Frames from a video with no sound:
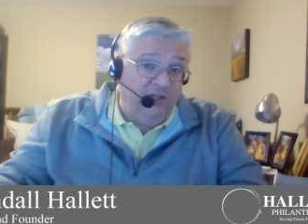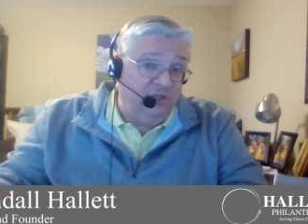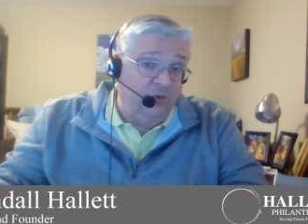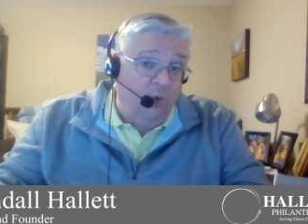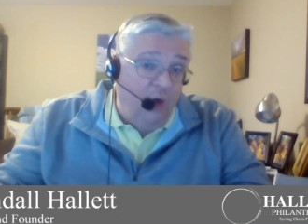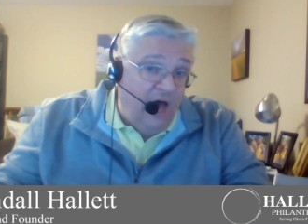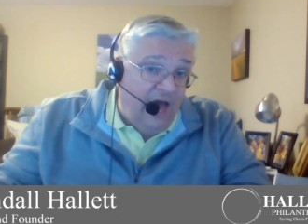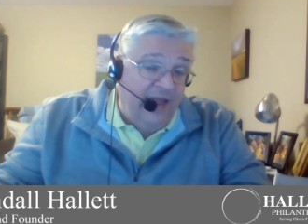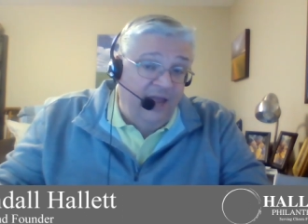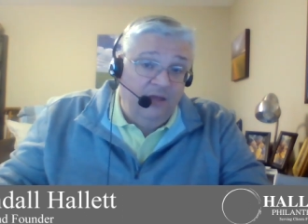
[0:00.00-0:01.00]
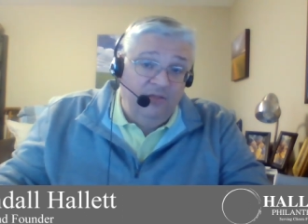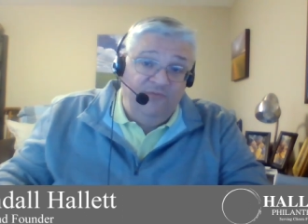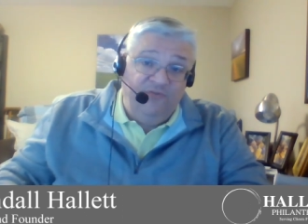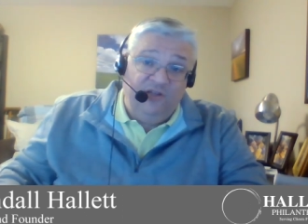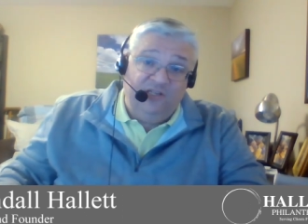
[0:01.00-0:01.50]
as to why. The
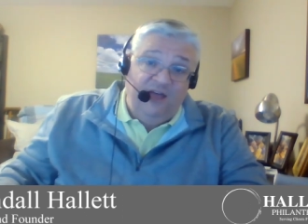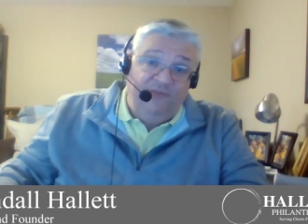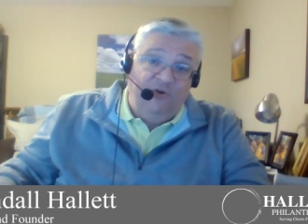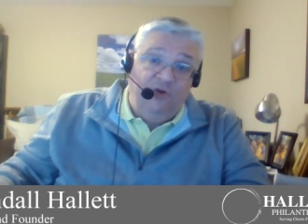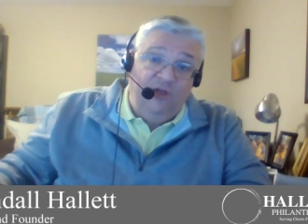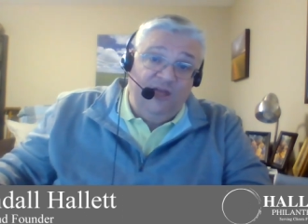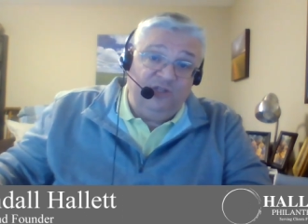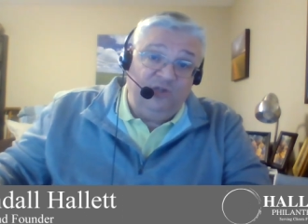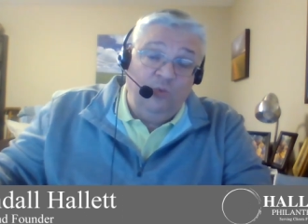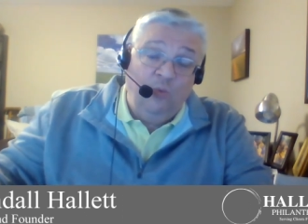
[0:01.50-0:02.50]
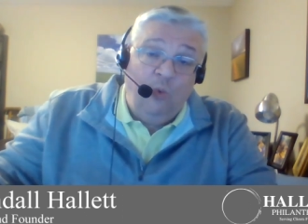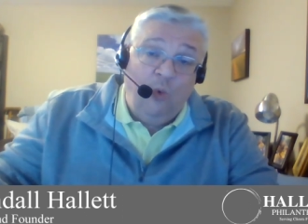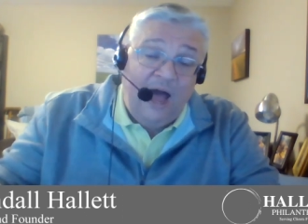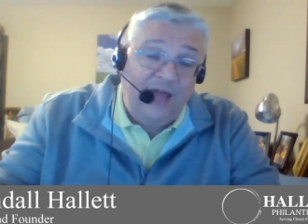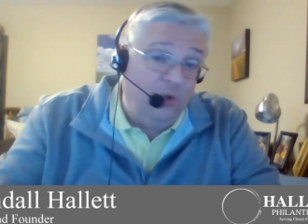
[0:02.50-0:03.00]
philosophical as to
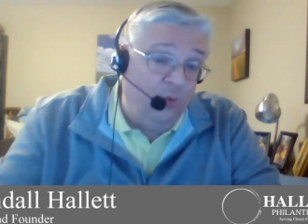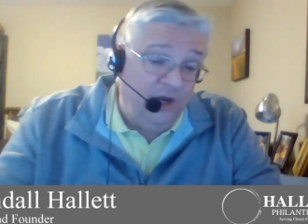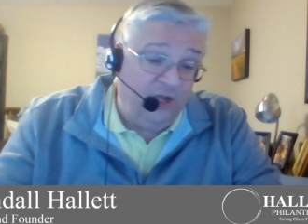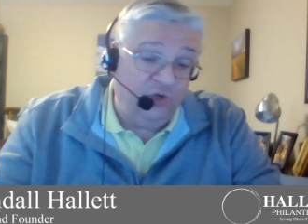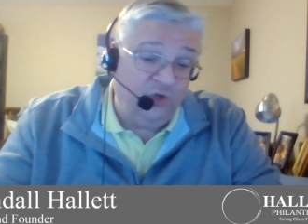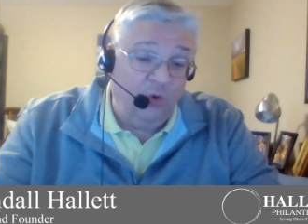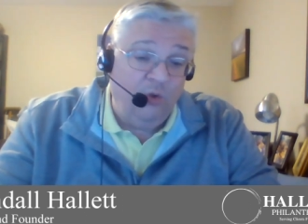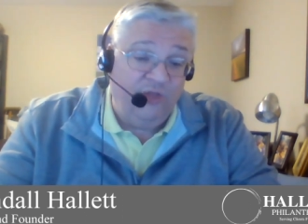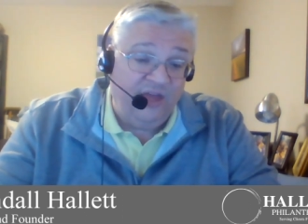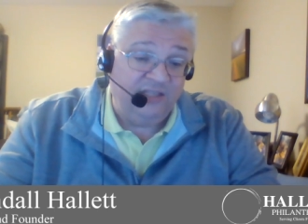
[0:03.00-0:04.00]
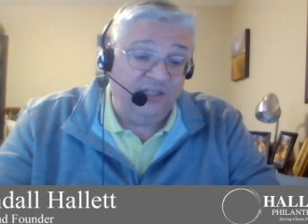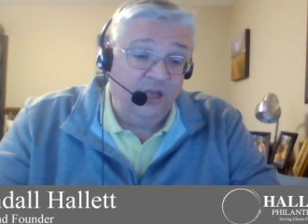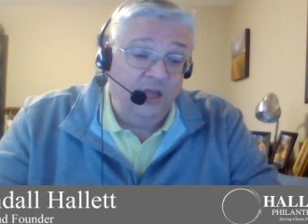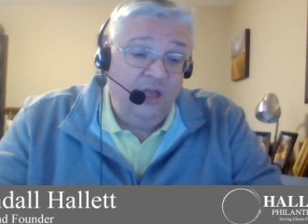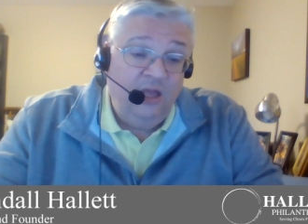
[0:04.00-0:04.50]
why you want to control this
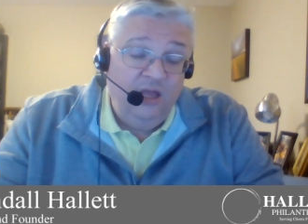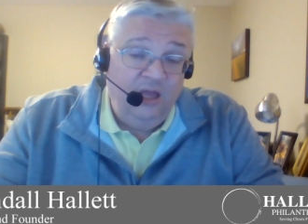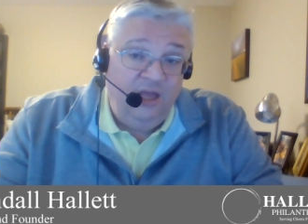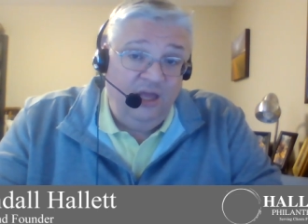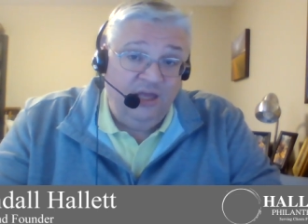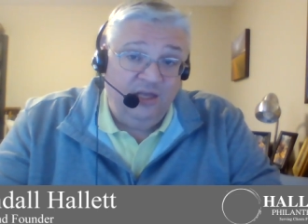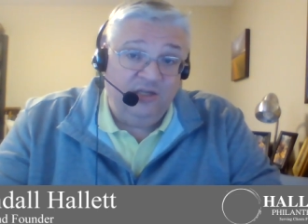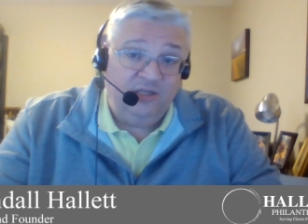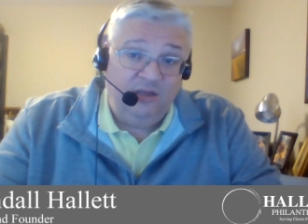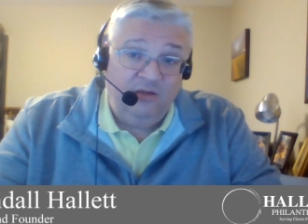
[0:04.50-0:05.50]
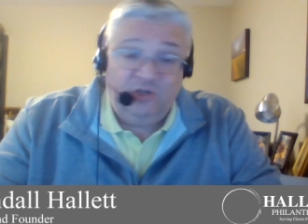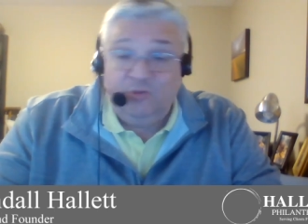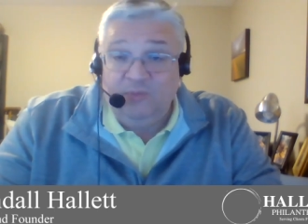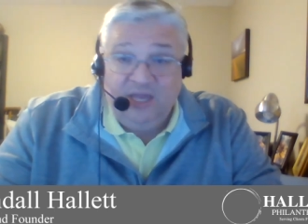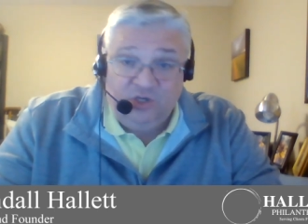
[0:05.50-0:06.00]
is, to
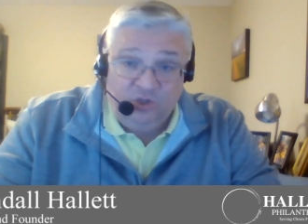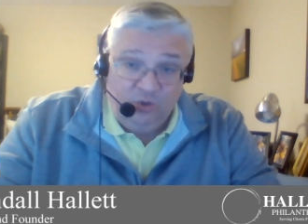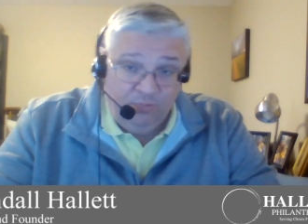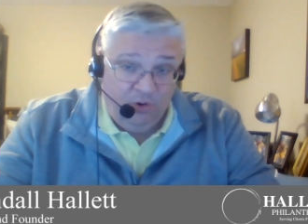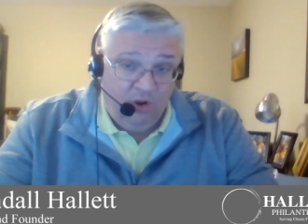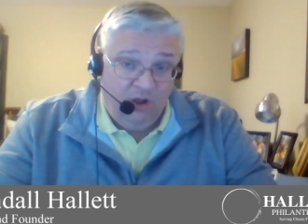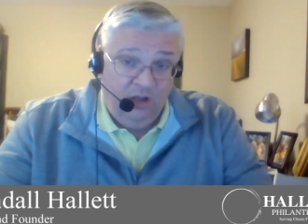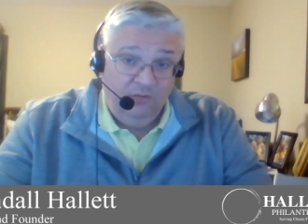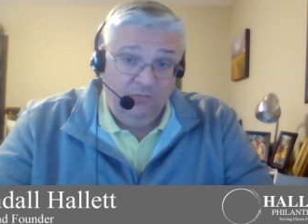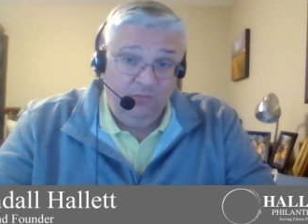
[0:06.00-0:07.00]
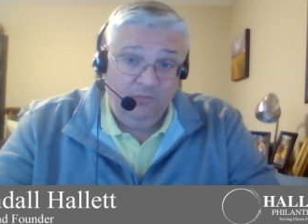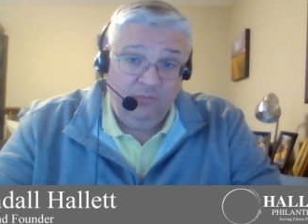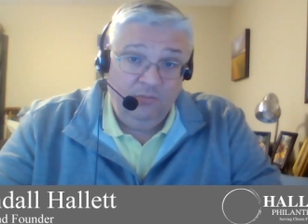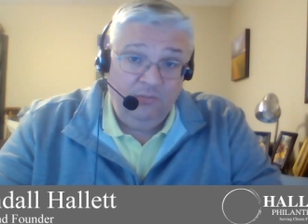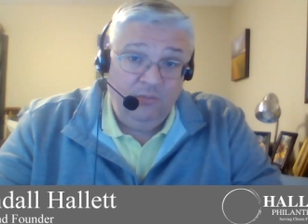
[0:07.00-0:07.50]
me, a two-pronged
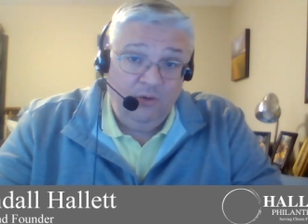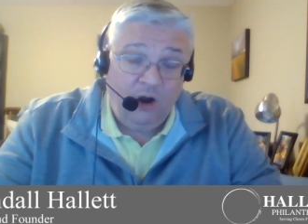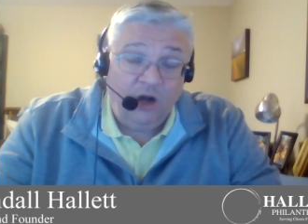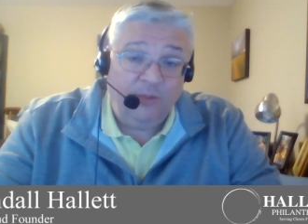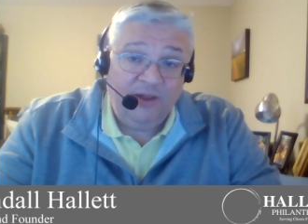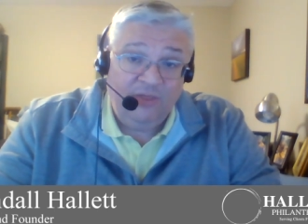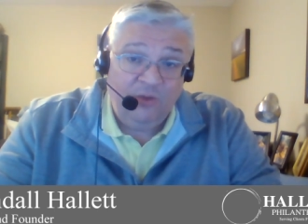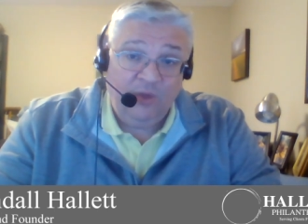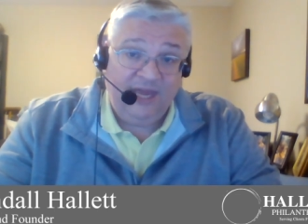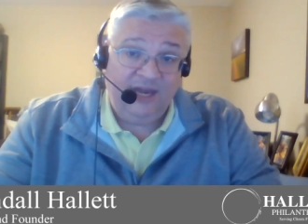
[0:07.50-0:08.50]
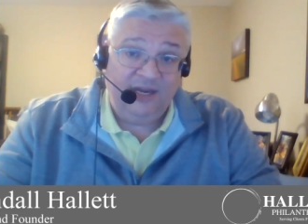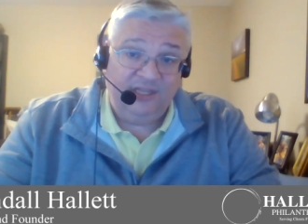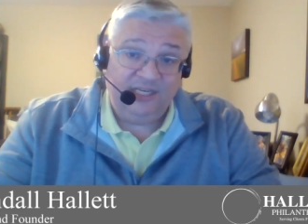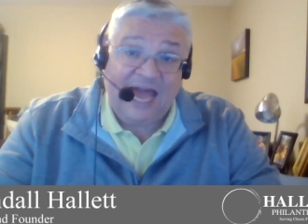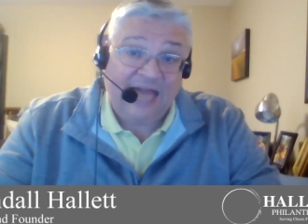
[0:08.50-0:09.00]
argument, and then we'll get into
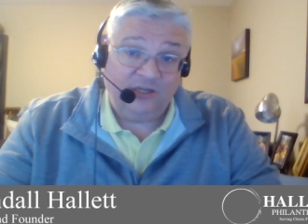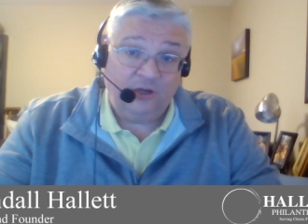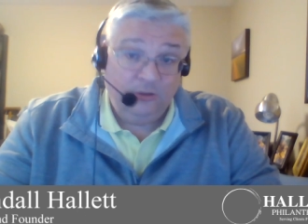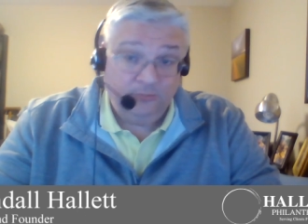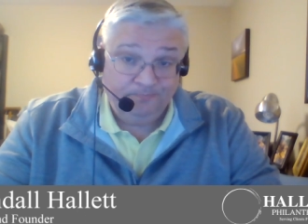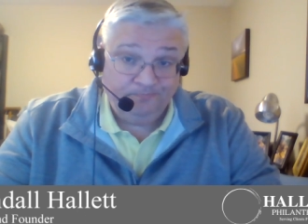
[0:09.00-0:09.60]
the tactical.